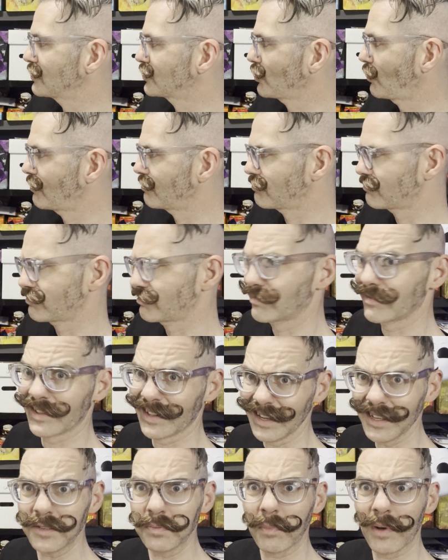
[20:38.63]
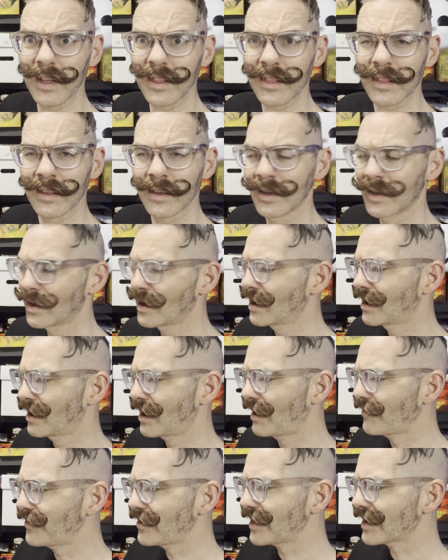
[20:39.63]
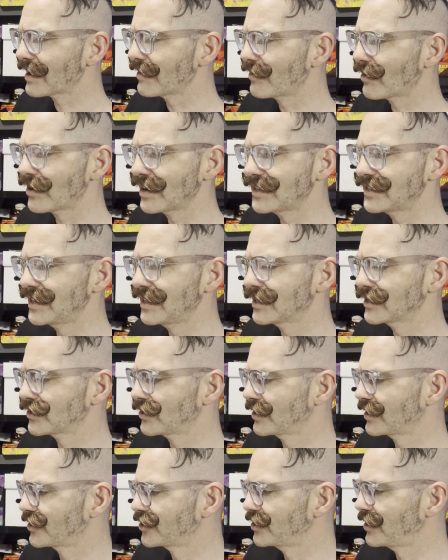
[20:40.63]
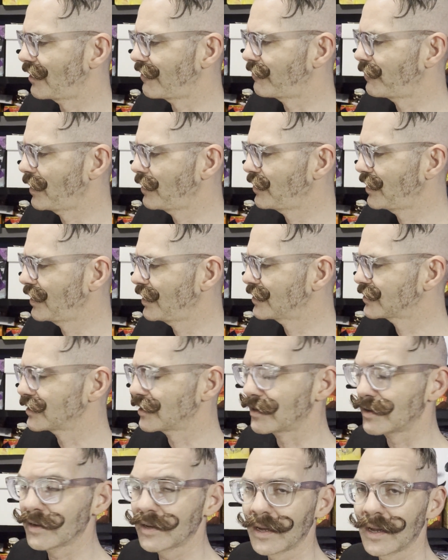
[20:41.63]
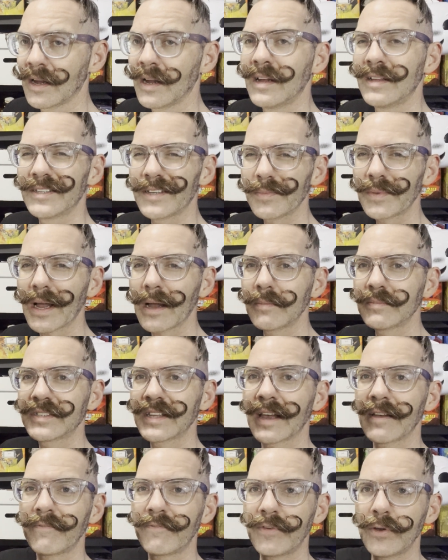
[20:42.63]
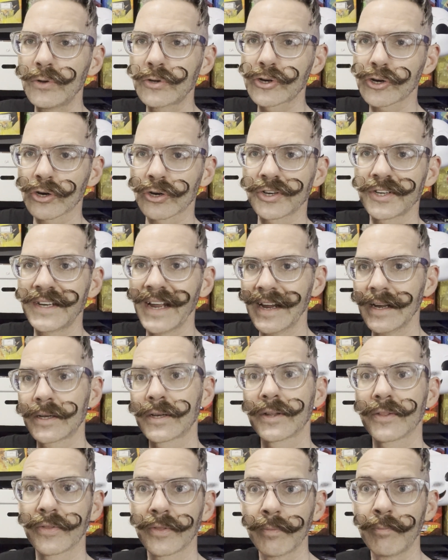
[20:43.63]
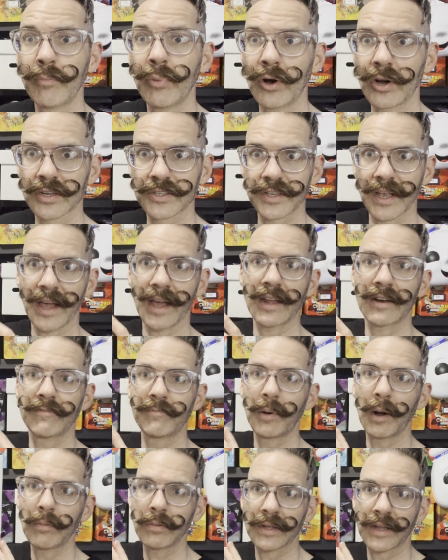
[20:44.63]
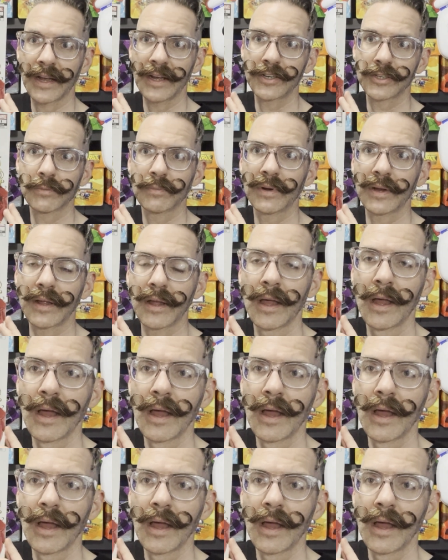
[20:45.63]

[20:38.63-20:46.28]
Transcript: So this month, I feel like I've already seen this on the shelf. Maybe it's sometimes they future date the books ahead of publication, but